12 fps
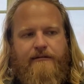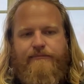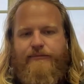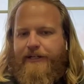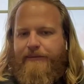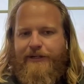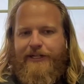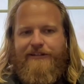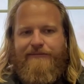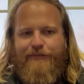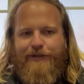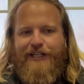
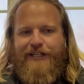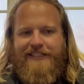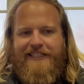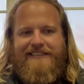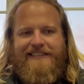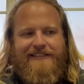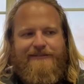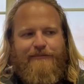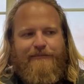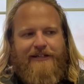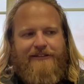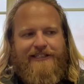pretty good distance. We're
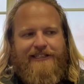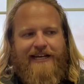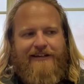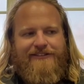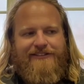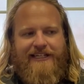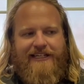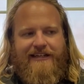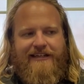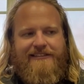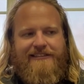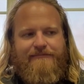about to announce
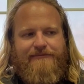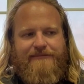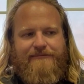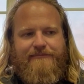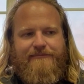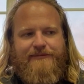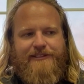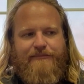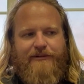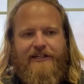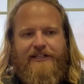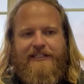some
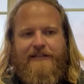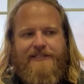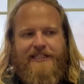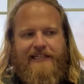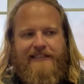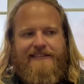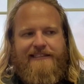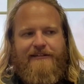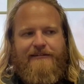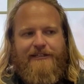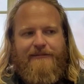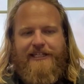product updates that
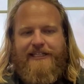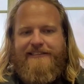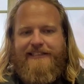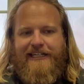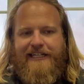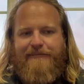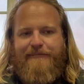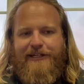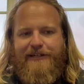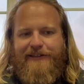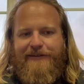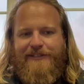are going to be exciting and
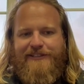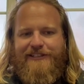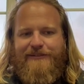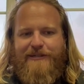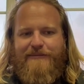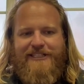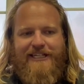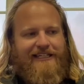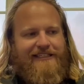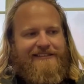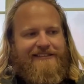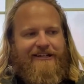better than what's on the
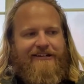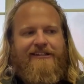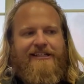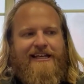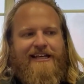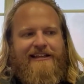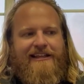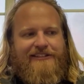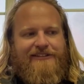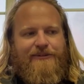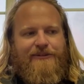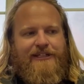website. So
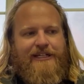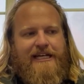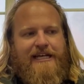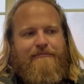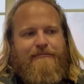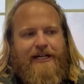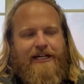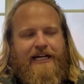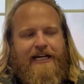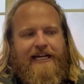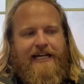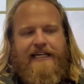that's cool.
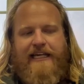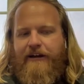but it can